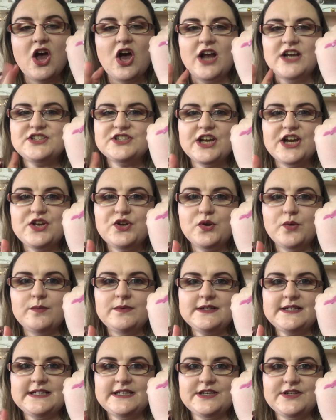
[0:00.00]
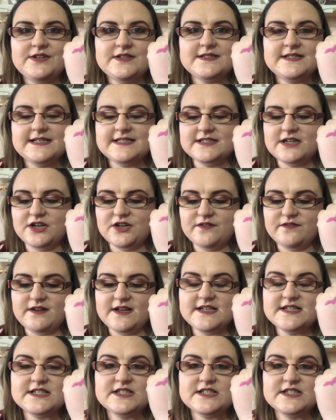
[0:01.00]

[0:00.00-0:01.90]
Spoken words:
I don't normally use these kind of like